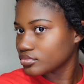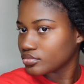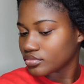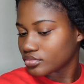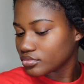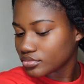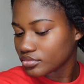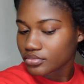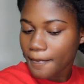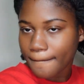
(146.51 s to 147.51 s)
And then
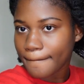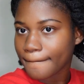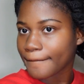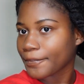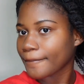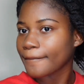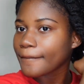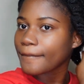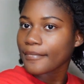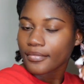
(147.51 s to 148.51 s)
I basically
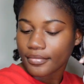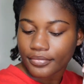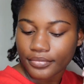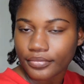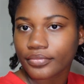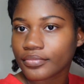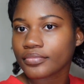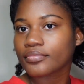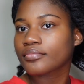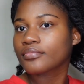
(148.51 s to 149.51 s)
repeated all this throughout the
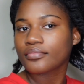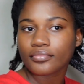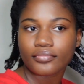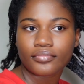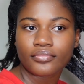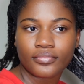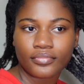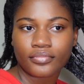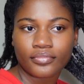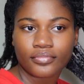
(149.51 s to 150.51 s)
back of my hair
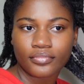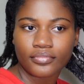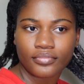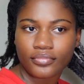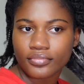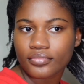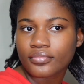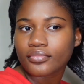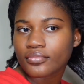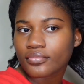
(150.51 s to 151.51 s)
until I reached the front.